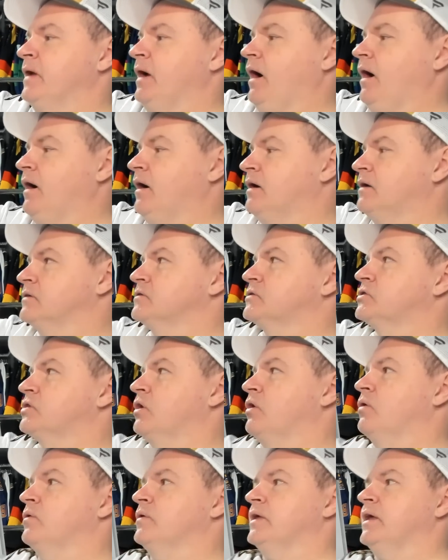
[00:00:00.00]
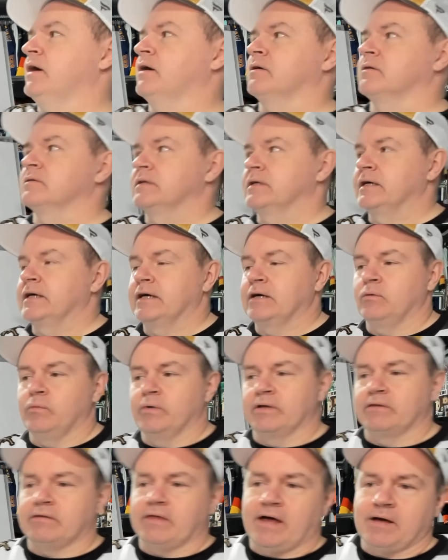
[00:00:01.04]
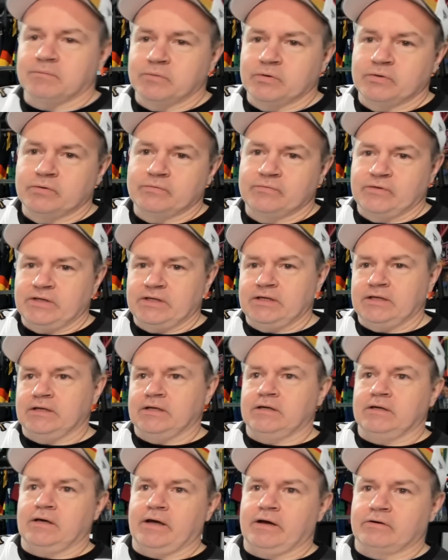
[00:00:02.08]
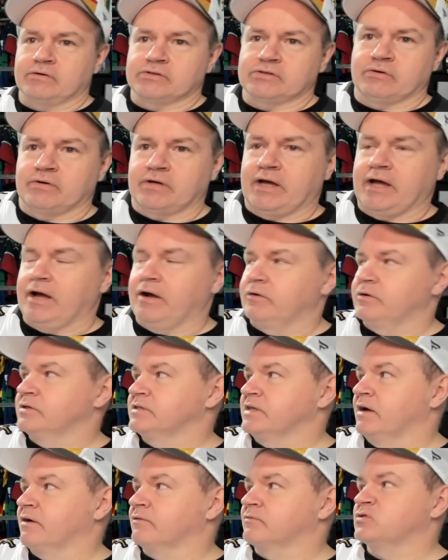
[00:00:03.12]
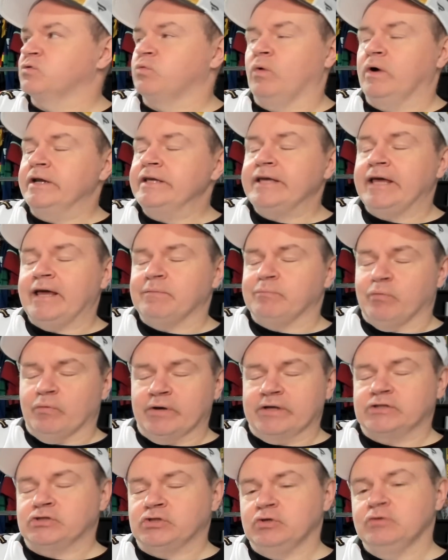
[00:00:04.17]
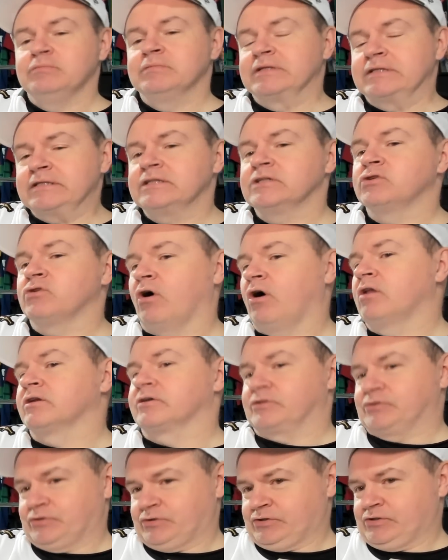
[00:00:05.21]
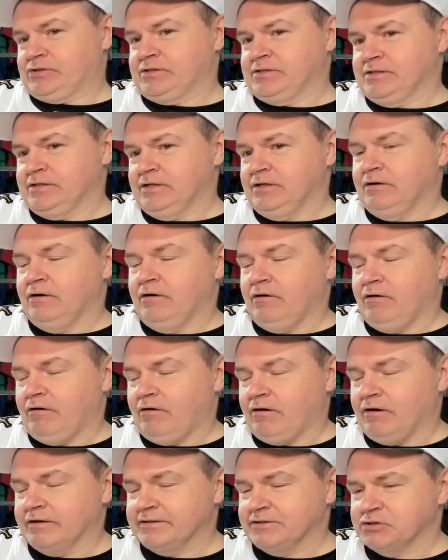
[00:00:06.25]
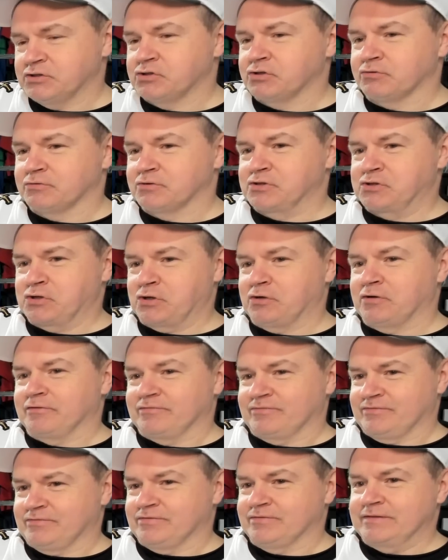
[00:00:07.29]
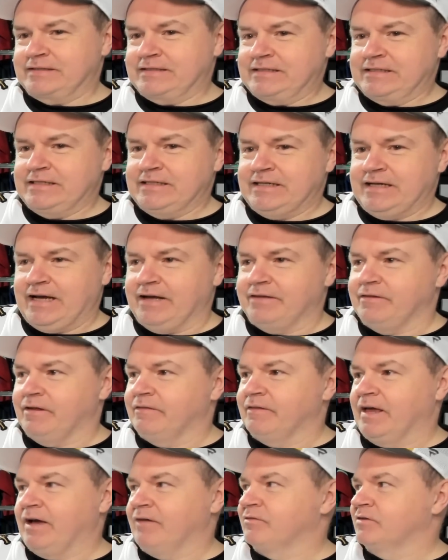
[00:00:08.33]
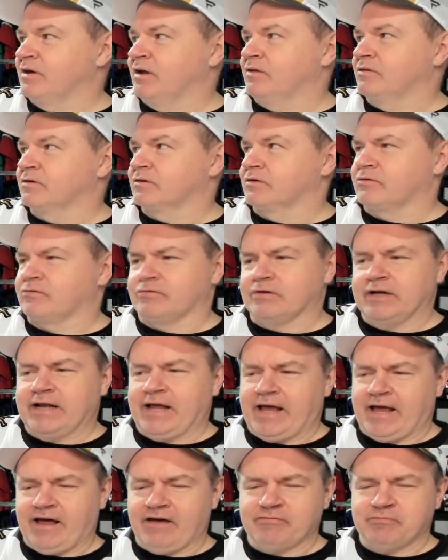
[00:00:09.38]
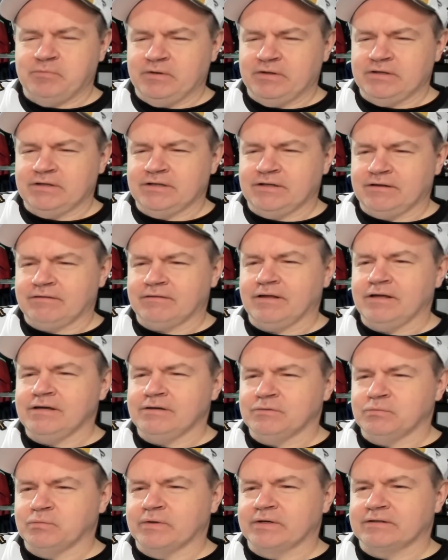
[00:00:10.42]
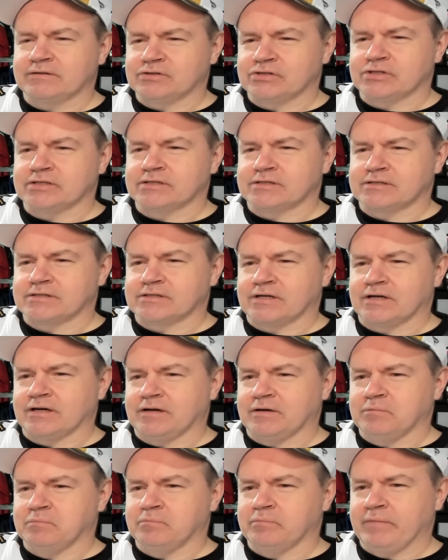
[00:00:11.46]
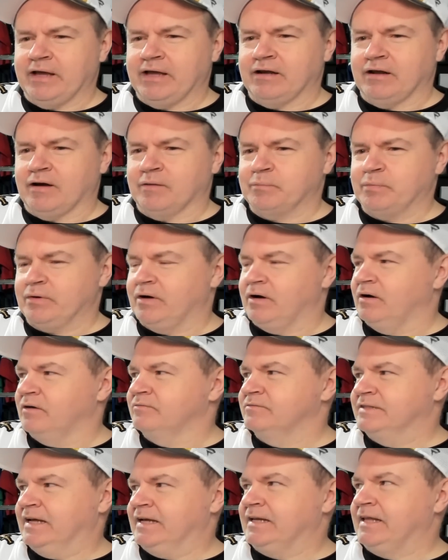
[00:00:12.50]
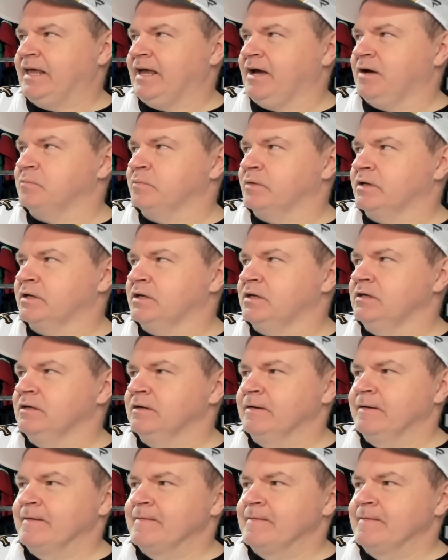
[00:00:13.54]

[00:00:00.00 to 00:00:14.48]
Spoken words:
With that move, the Arizona Coyotes now have $28.2 million on injured reserve. And then they have another $3.5 million, I think, which is made up of dead cap money.